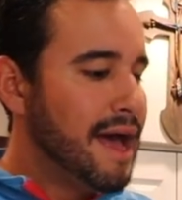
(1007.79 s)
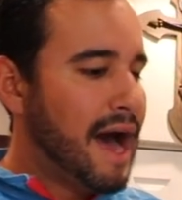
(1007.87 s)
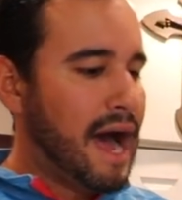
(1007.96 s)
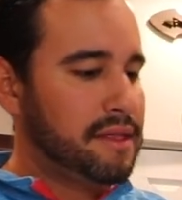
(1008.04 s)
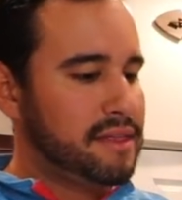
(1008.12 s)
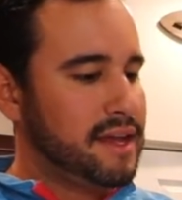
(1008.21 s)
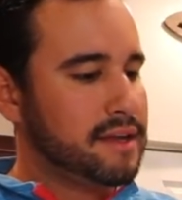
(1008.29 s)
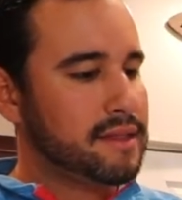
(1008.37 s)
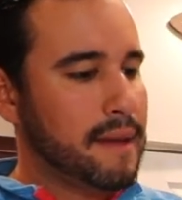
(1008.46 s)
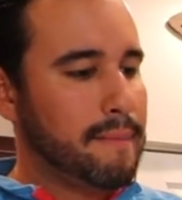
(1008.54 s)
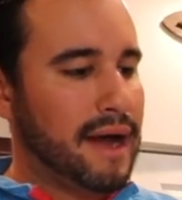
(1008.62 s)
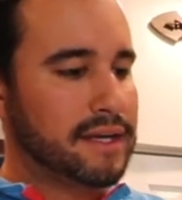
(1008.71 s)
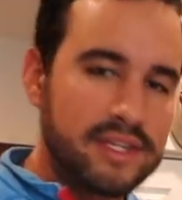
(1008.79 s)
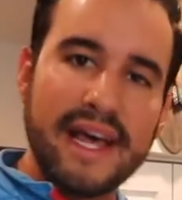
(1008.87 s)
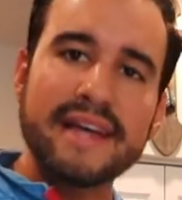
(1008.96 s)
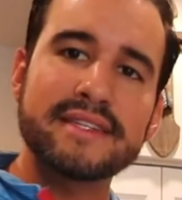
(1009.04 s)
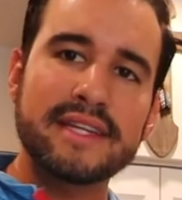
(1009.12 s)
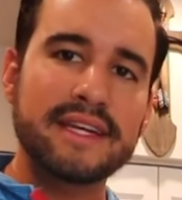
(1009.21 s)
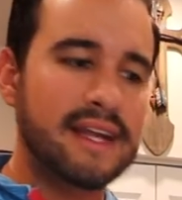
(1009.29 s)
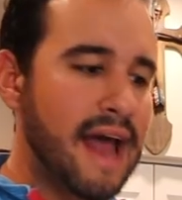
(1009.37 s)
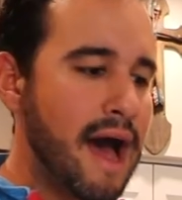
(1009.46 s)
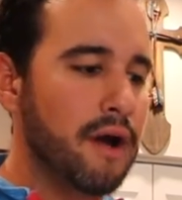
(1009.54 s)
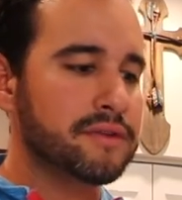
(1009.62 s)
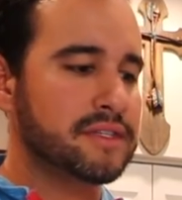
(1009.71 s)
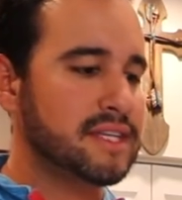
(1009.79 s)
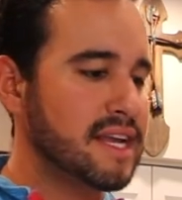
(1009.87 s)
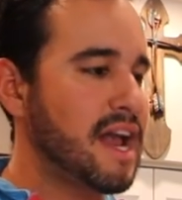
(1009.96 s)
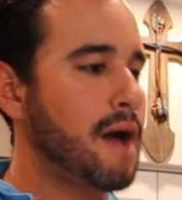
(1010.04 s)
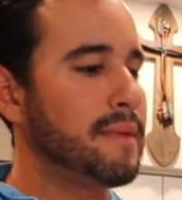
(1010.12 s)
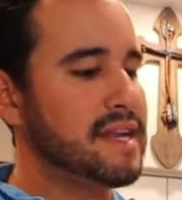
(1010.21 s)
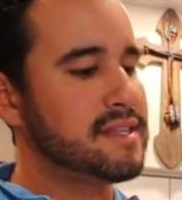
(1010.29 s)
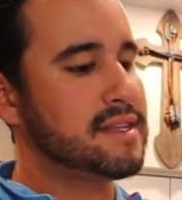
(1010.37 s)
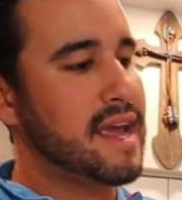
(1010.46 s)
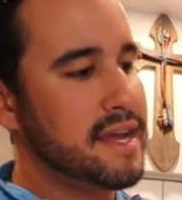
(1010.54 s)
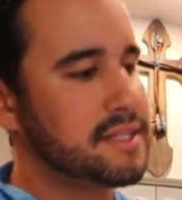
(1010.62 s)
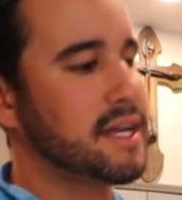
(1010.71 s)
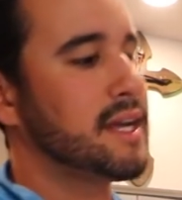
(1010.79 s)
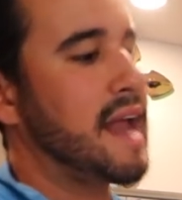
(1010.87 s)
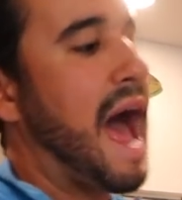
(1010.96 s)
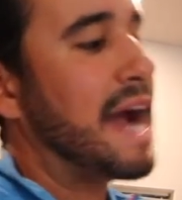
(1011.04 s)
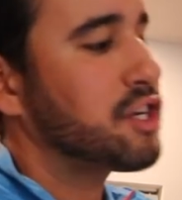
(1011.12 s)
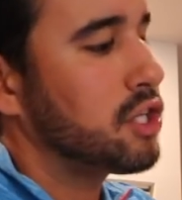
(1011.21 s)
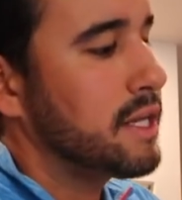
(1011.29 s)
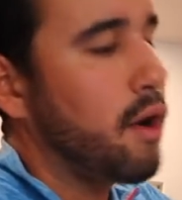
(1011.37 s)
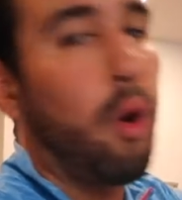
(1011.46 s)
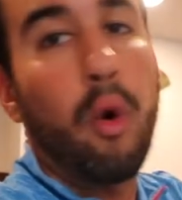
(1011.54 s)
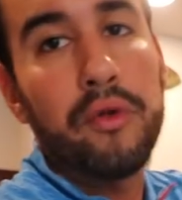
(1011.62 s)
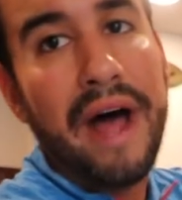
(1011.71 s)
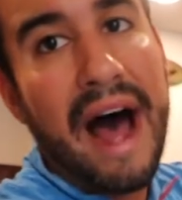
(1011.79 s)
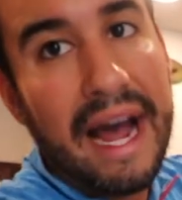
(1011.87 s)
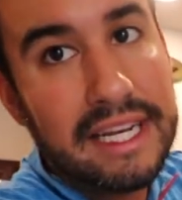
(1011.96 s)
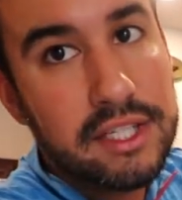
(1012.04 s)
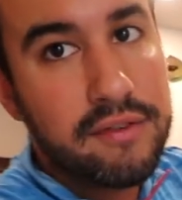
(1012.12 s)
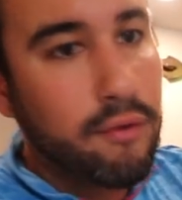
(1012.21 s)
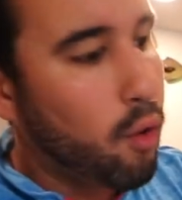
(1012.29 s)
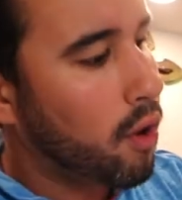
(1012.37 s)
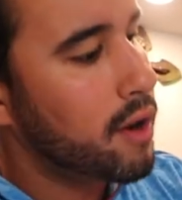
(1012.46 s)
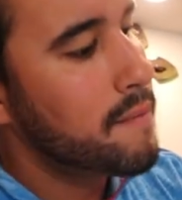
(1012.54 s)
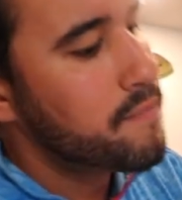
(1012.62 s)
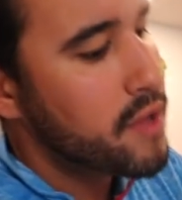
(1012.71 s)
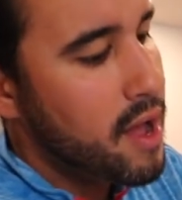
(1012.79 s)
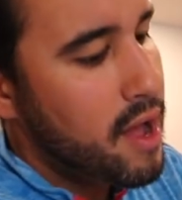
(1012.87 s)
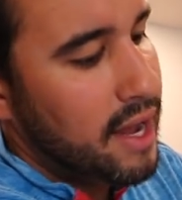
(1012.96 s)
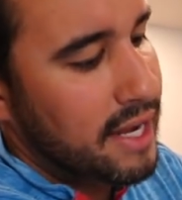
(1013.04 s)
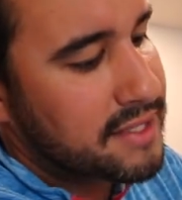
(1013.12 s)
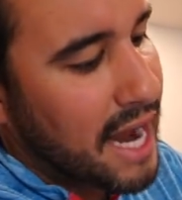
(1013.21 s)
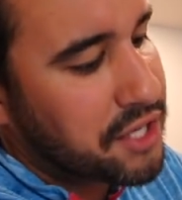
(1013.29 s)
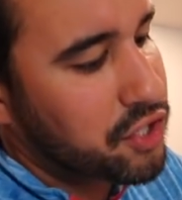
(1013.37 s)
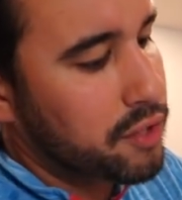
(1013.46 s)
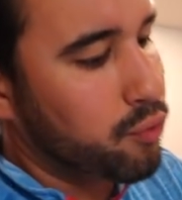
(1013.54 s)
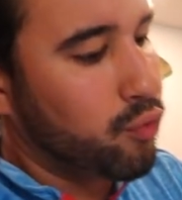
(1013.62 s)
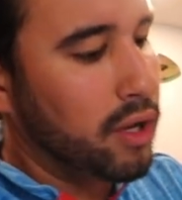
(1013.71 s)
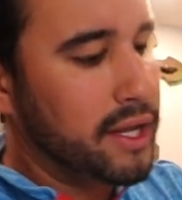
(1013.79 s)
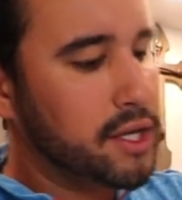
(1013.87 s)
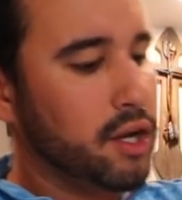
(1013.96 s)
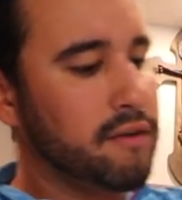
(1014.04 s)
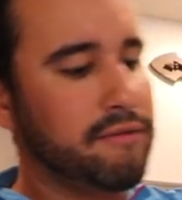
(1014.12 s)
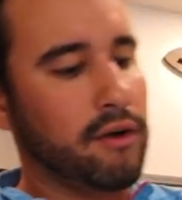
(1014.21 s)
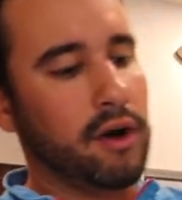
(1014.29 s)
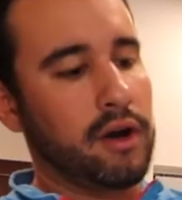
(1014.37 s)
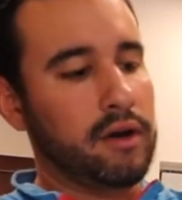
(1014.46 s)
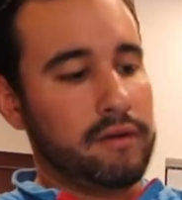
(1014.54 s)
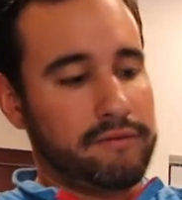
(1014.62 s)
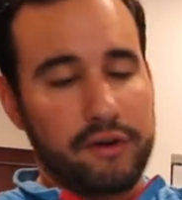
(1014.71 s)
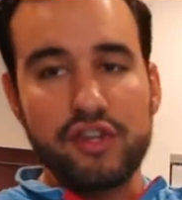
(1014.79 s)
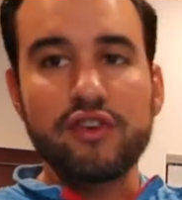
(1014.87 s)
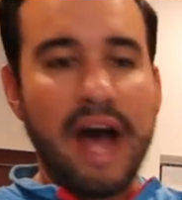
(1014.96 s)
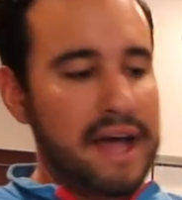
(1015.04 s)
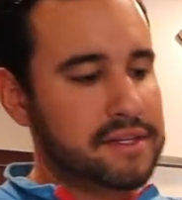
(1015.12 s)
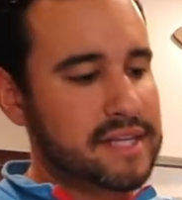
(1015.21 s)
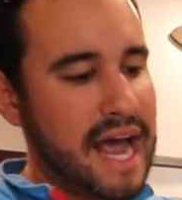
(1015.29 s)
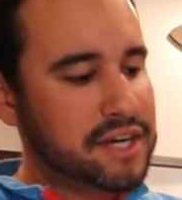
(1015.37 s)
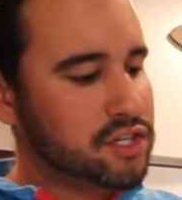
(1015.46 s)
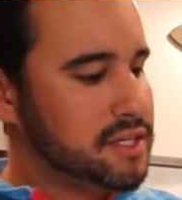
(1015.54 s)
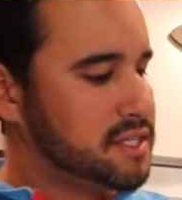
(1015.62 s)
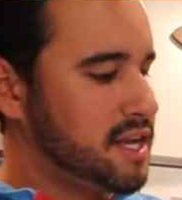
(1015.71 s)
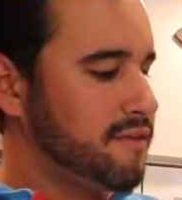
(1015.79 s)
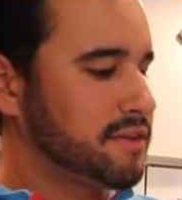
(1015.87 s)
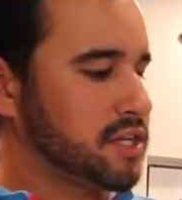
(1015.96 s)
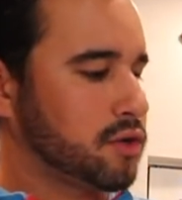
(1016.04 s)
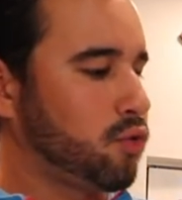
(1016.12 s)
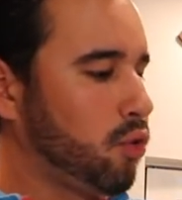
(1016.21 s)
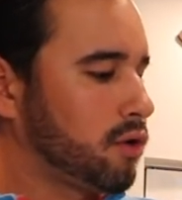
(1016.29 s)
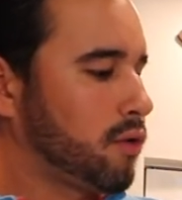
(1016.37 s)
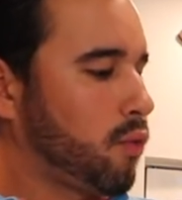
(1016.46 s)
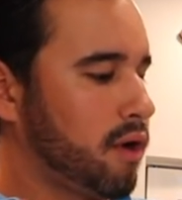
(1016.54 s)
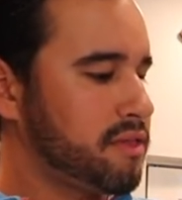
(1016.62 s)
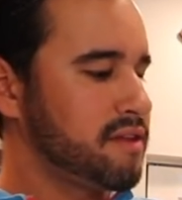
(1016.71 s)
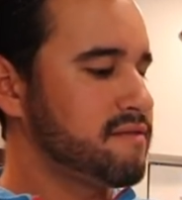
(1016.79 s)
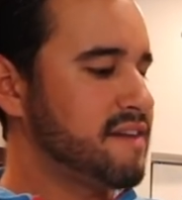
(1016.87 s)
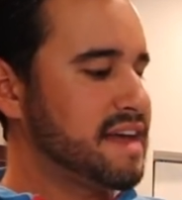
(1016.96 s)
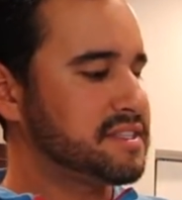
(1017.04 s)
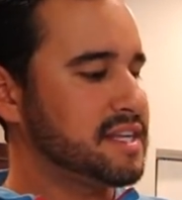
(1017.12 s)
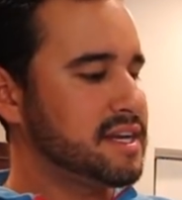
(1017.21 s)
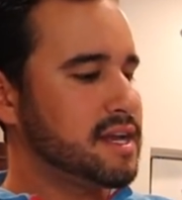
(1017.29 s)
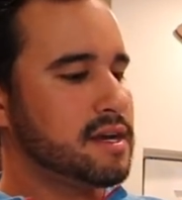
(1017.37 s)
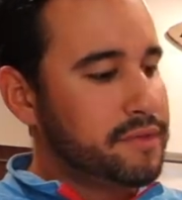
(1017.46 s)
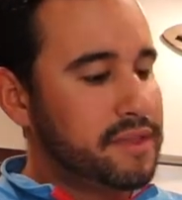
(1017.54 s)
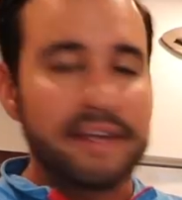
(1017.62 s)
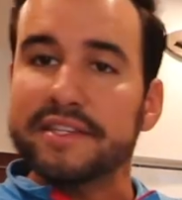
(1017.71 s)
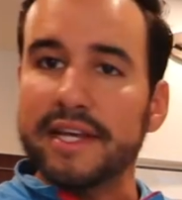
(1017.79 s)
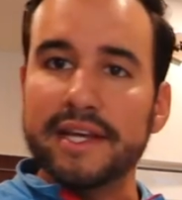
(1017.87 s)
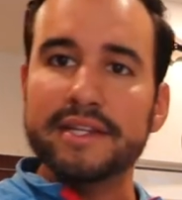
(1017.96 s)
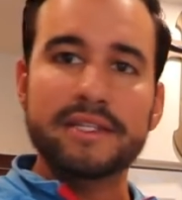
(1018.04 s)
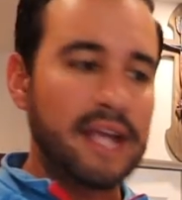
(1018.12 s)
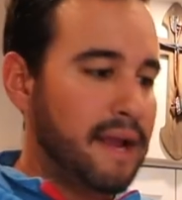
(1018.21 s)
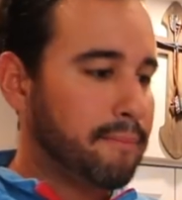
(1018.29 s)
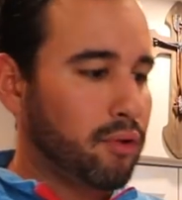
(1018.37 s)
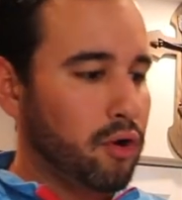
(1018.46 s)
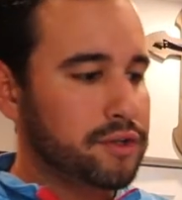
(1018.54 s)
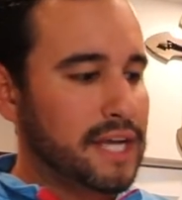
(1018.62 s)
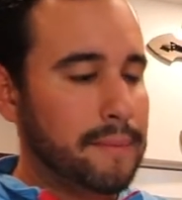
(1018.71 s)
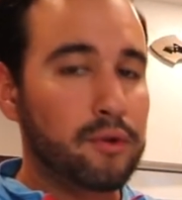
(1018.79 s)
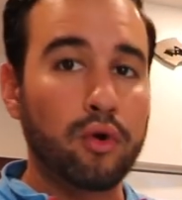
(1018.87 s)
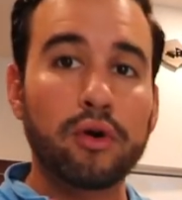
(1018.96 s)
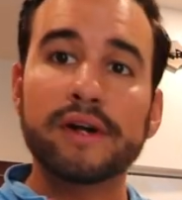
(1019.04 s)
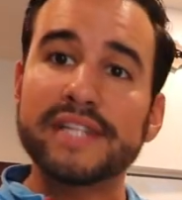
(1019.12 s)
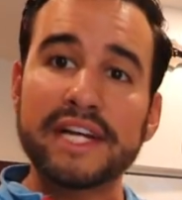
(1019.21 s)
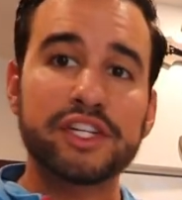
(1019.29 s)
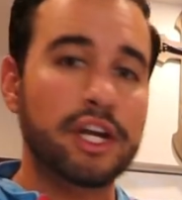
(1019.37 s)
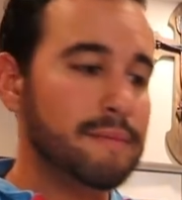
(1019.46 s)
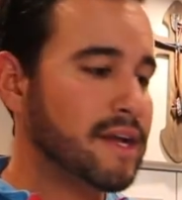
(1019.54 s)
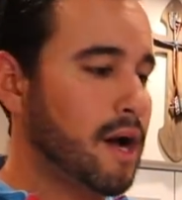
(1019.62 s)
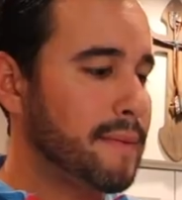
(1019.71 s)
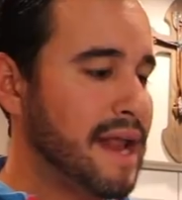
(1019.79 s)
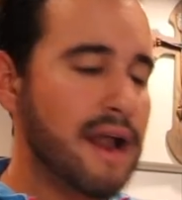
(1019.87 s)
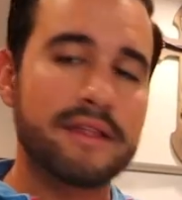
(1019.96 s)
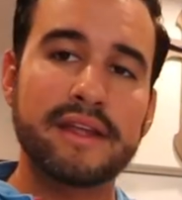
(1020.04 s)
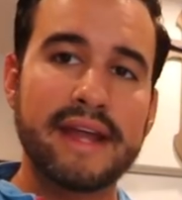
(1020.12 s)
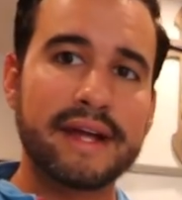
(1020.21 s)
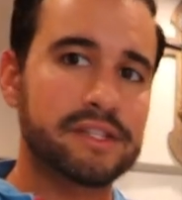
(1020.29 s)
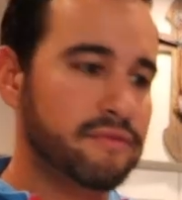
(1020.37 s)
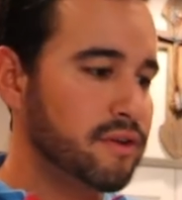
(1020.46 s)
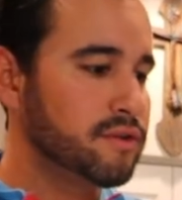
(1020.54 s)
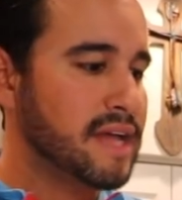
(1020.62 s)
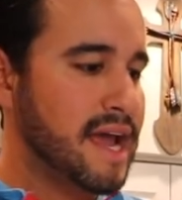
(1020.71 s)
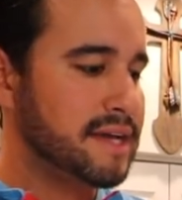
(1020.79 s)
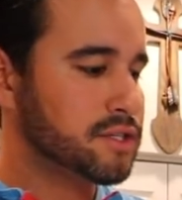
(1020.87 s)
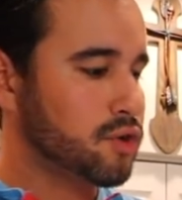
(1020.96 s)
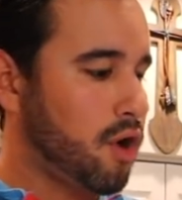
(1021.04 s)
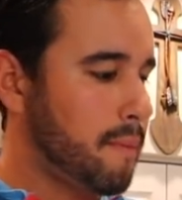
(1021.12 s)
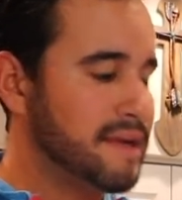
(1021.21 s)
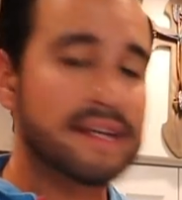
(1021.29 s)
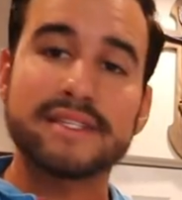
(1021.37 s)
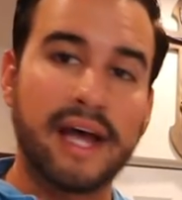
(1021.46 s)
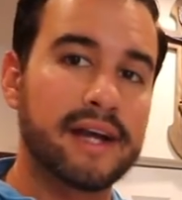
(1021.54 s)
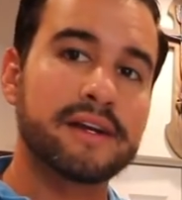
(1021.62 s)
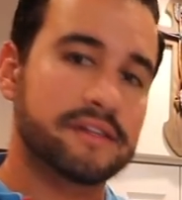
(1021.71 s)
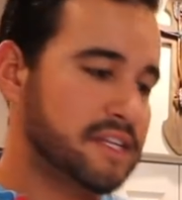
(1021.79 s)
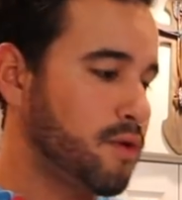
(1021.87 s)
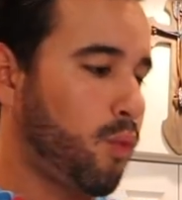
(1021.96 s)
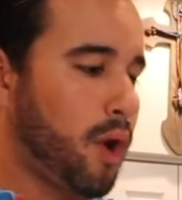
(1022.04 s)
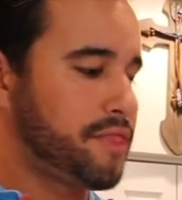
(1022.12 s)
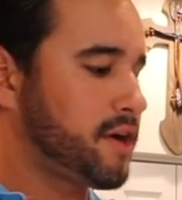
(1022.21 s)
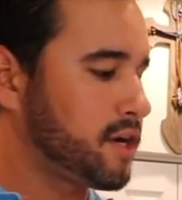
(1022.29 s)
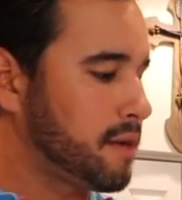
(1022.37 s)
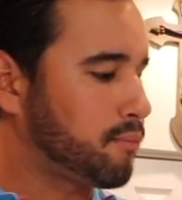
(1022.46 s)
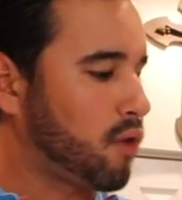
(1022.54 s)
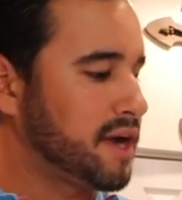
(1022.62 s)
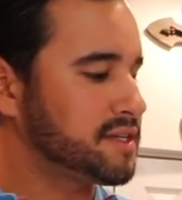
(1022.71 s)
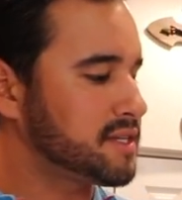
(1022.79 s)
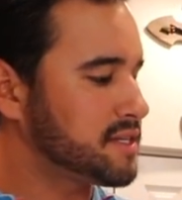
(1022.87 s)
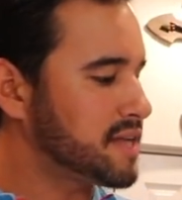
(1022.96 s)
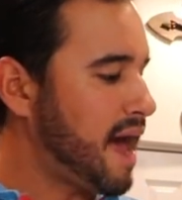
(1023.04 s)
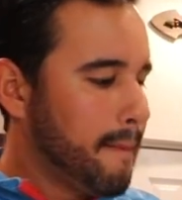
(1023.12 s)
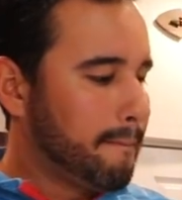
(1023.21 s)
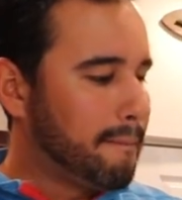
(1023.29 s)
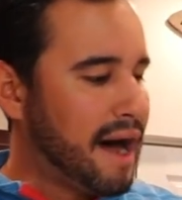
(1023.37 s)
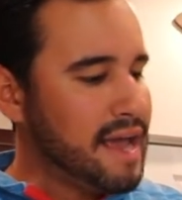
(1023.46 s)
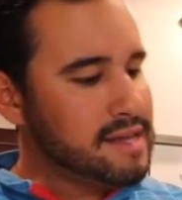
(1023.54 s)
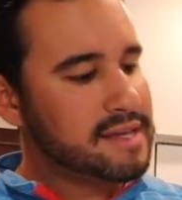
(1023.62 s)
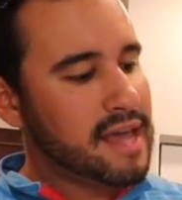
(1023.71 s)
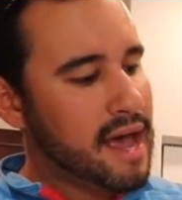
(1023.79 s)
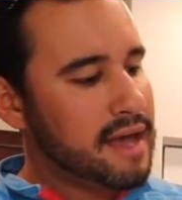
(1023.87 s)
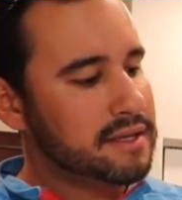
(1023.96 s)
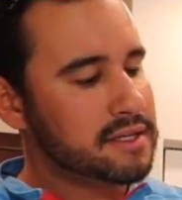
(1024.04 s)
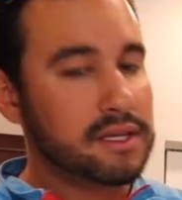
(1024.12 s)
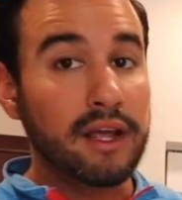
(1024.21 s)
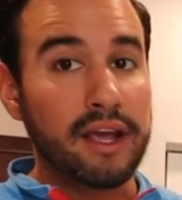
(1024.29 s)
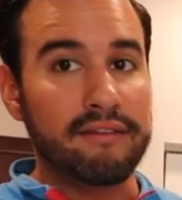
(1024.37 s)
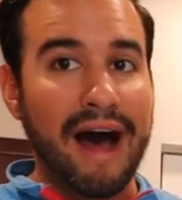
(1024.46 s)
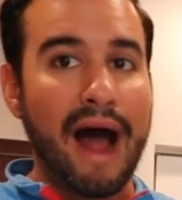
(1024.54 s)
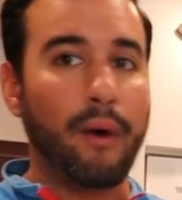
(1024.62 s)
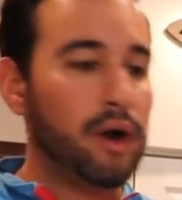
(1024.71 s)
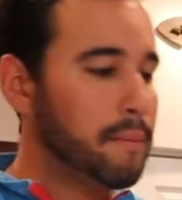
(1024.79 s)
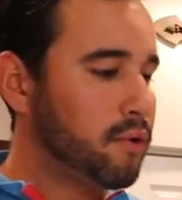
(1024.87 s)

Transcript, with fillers: I think that by testing it out, seeing how many days it could actually hold ice for, it's actually really good for, for you guys to actually see if it's a cooler worth investing in. This is a prototype cooler. It's actually gonna be coming out in the next few days, so I'll be excited to see what they're gonna price this at. My guess, if I were to